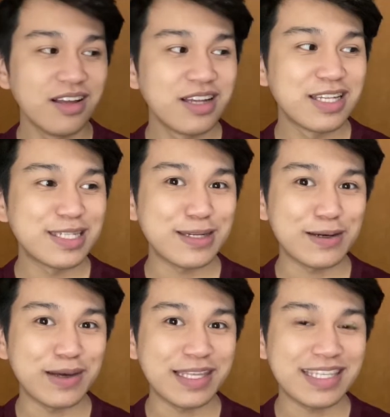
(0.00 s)
So
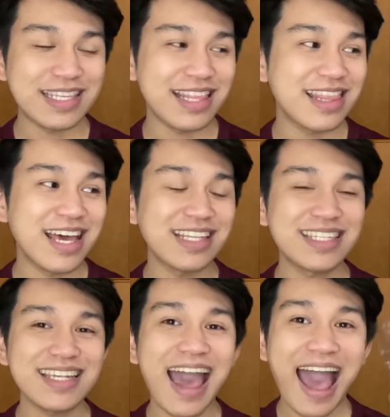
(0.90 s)
that's
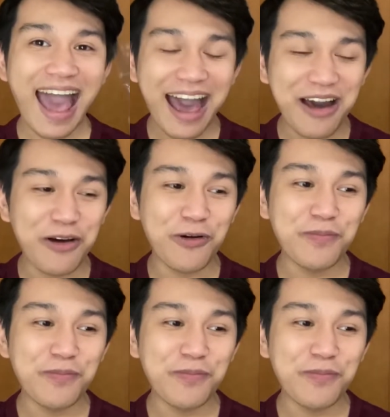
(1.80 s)
how